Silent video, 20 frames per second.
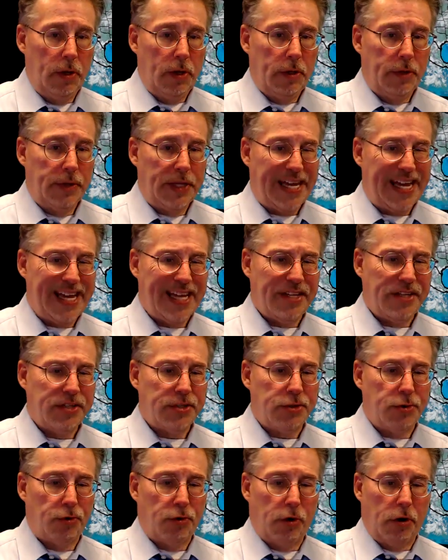the end
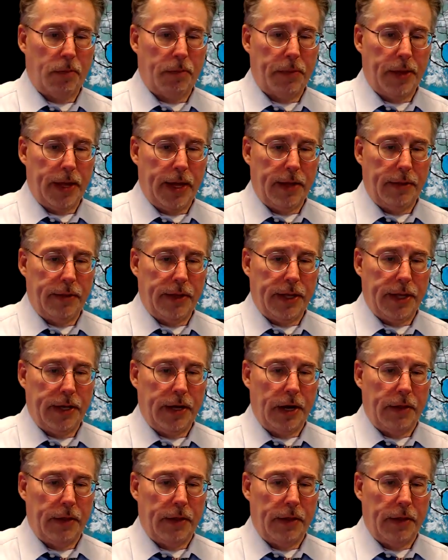storm, and then